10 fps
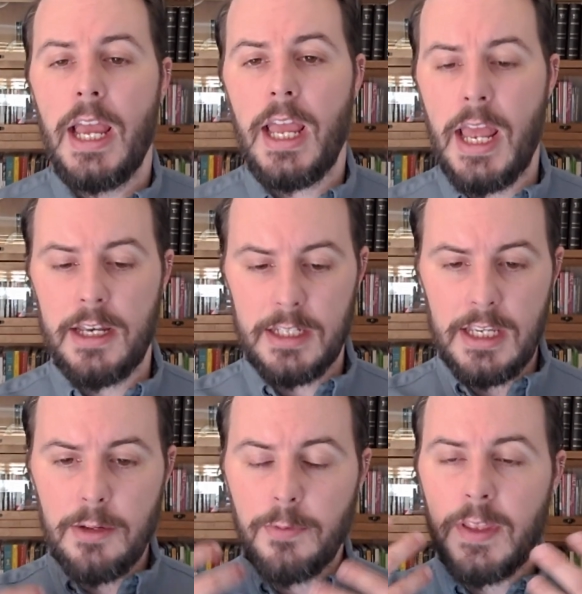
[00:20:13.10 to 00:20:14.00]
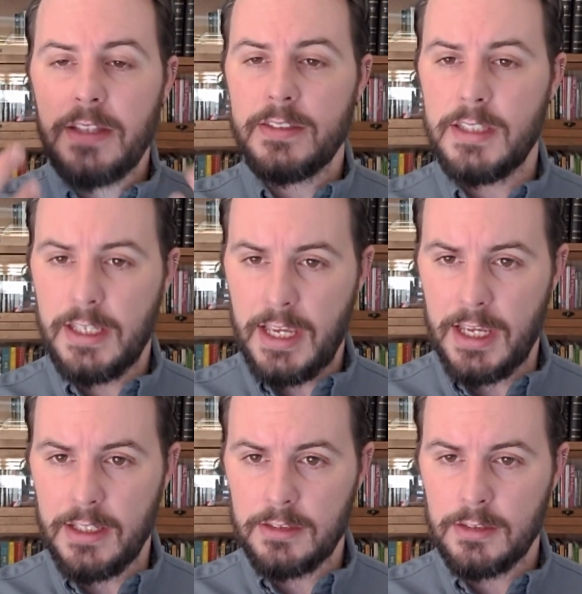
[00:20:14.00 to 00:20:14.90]
And if that's the
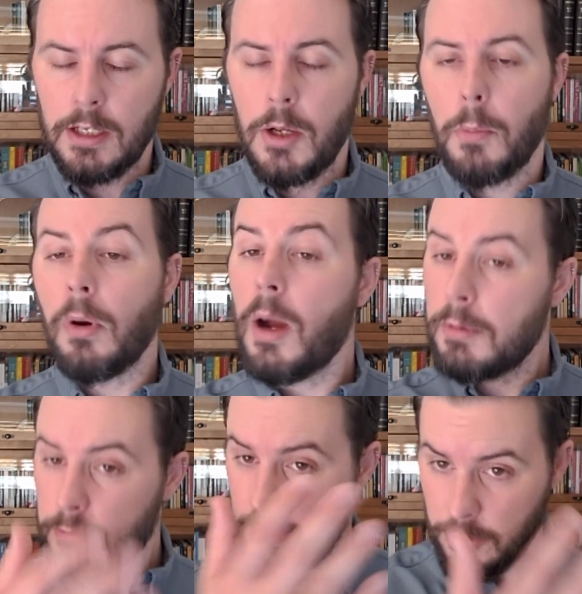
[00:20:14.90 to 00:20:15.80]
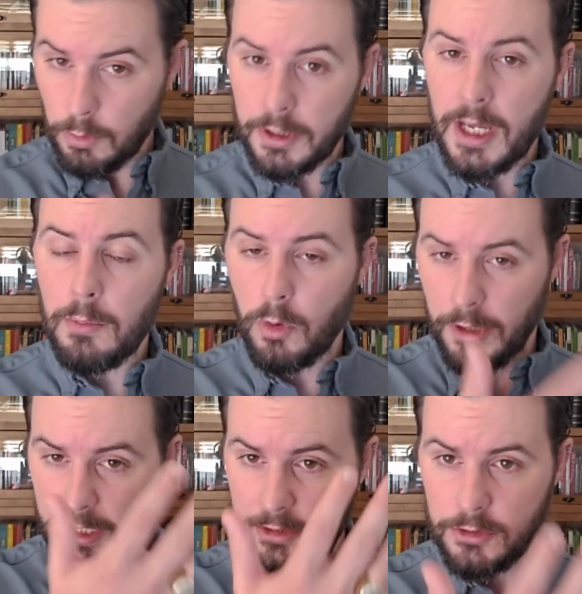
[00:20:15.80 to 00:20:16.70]
case, probably you will get more
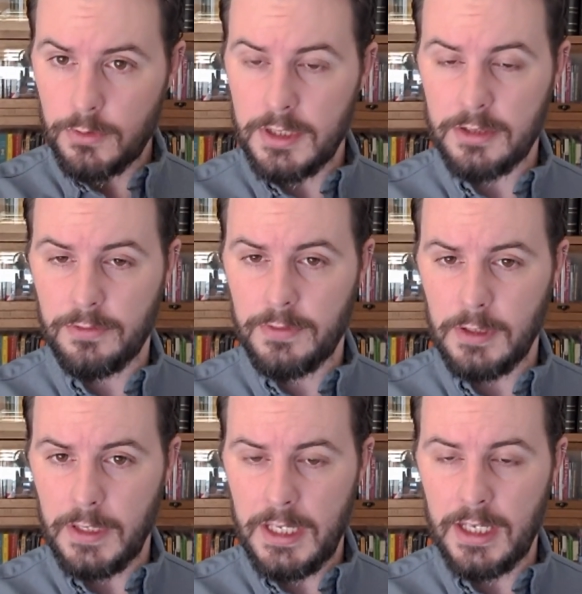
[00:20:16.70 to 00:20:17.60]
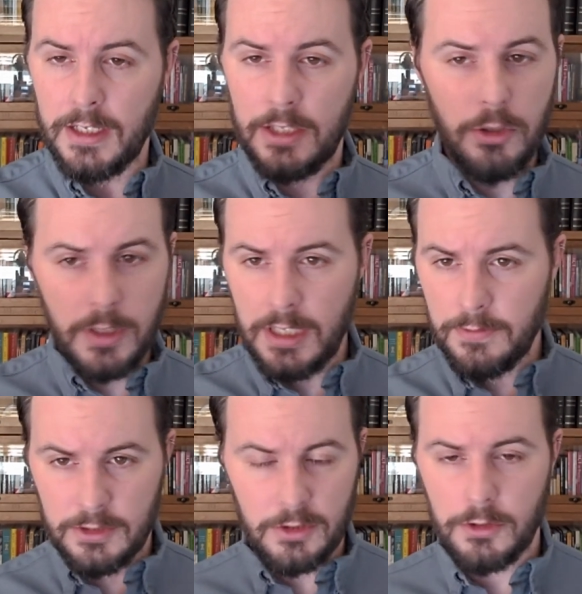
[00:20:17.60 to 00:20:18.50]
history to fill in, and you can
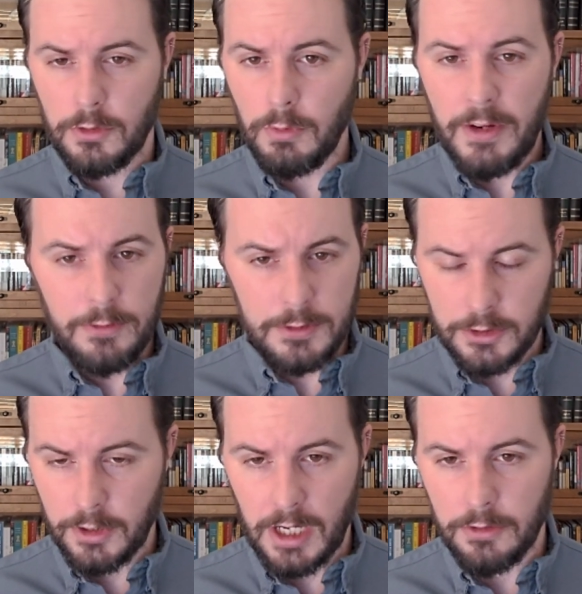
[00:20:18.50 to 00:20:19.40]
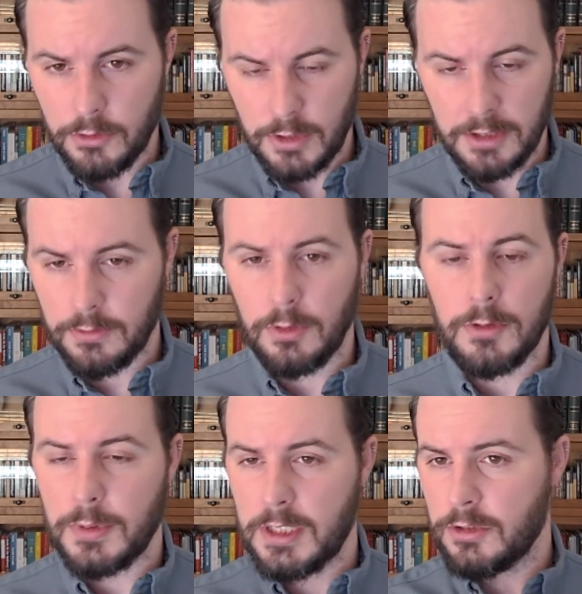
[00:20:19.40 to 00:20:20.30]
even start to reference your countertransference
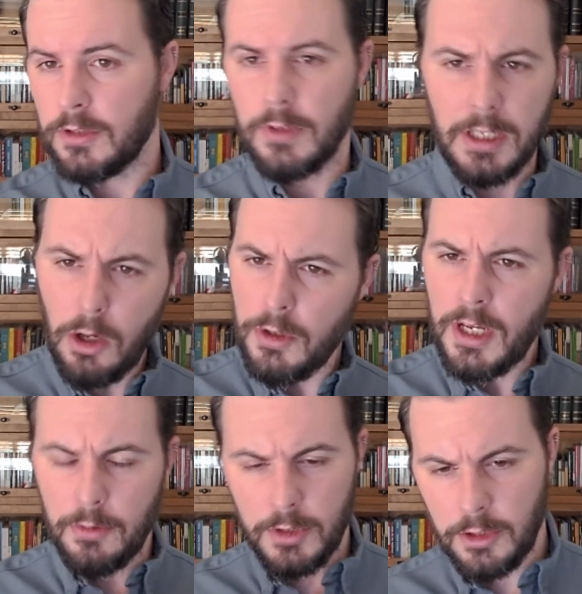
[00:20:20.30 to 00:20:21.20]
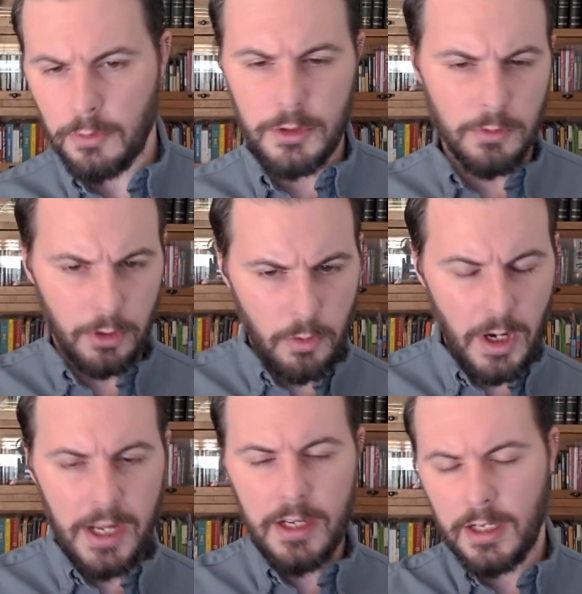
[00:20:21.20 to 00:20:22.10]
potentially, like, oh yeah, when you were
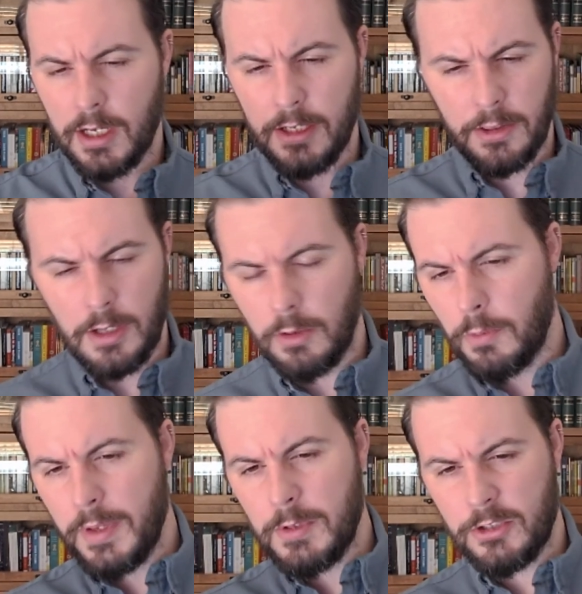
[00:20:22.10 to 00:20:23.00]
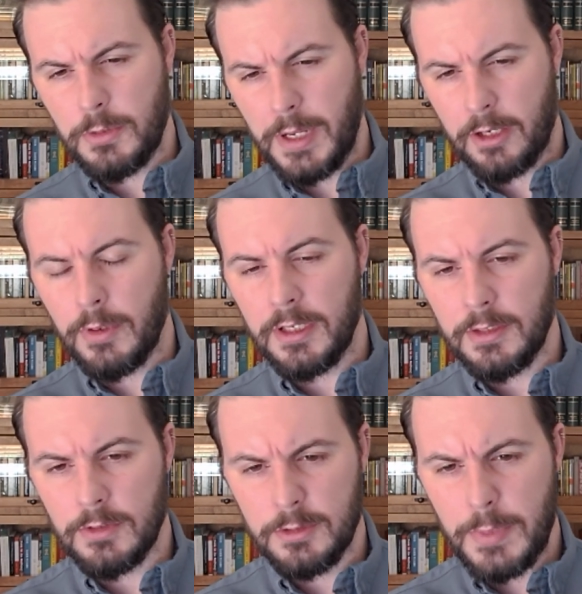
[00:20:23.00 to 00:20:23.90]
quiet, I kind of thought, oh, maybe I should back away and give
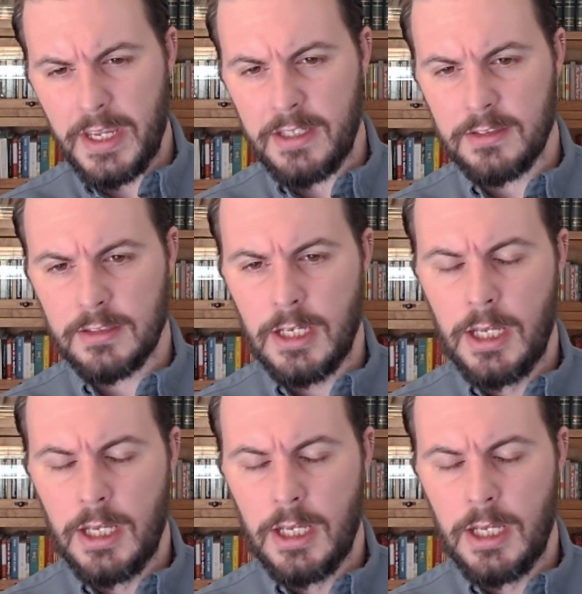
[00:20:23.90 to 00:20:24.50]
you space.